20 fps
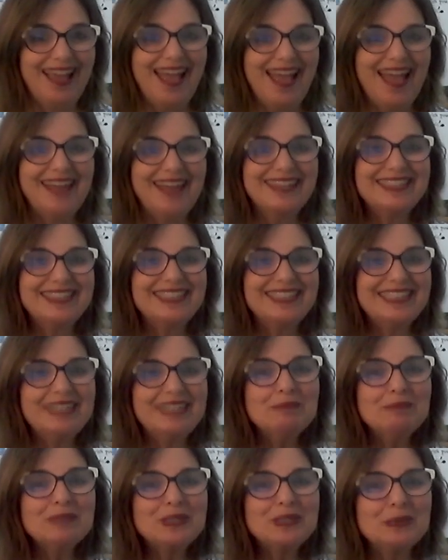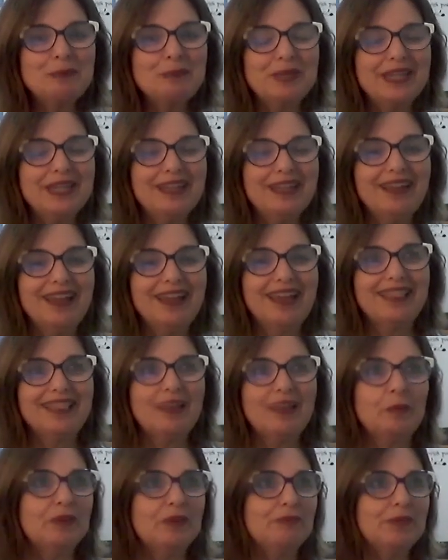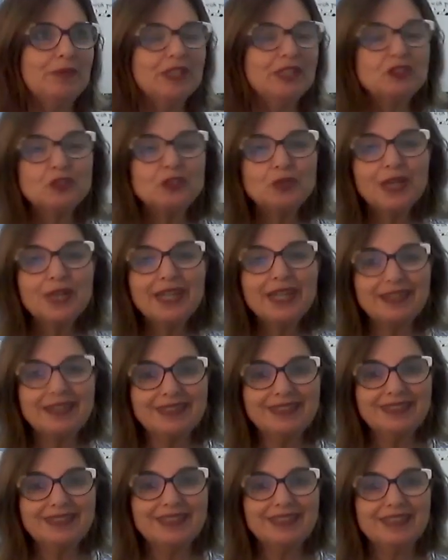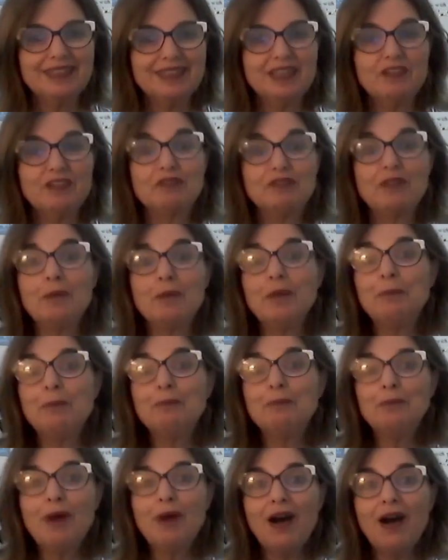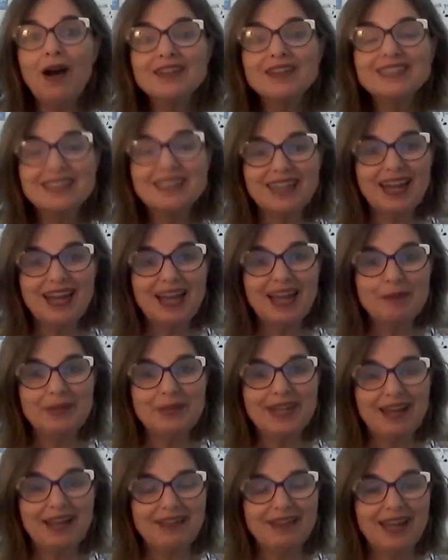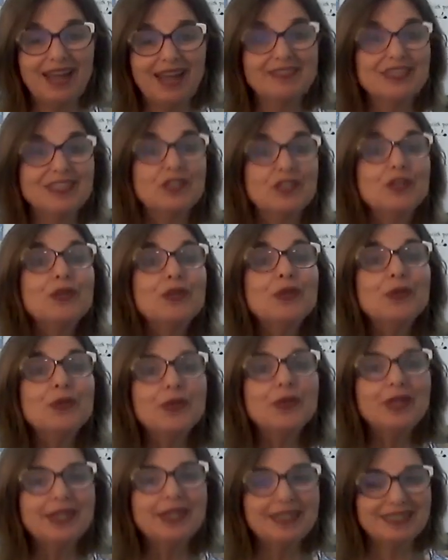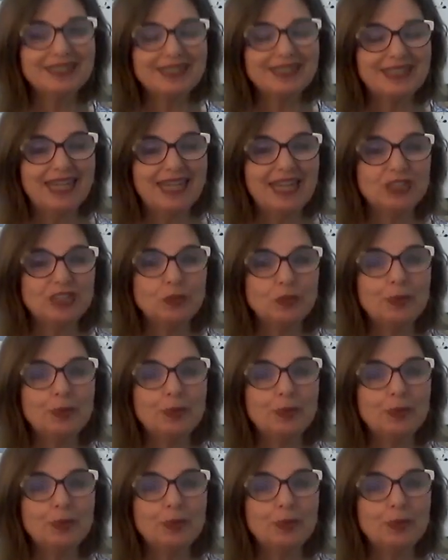And it seems to be that we've been triggered from a past time in our lives, an earlier stage.